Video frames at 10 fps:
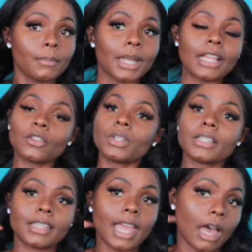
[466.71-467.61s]
But I just
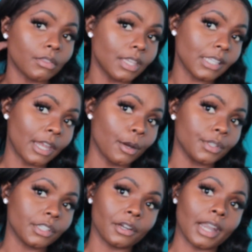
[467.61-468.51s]
wanna see how this hair
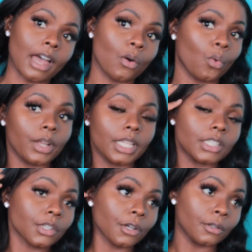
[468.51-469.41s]
will turn out when
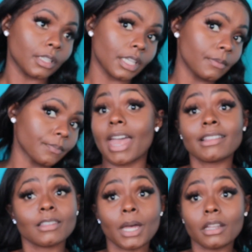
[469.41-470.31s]
it's curly.
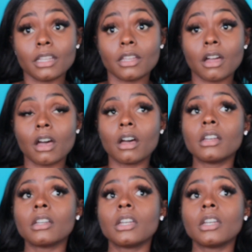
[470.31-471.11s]
That's about it, y'all.